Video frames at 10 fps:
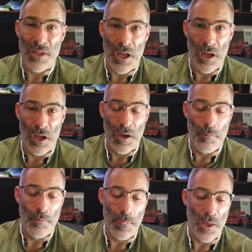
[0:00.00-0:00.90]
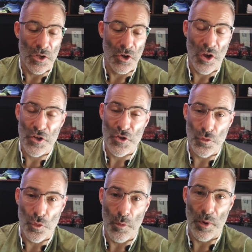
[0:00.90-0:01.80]
I'd like a
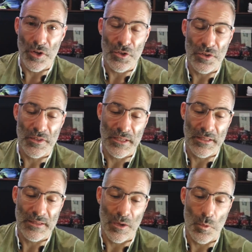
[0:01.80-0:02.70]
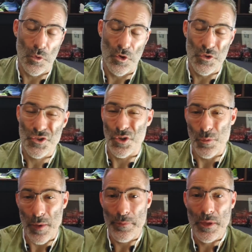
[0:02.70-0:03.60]
draw, but I do think that we'll lose 2-1.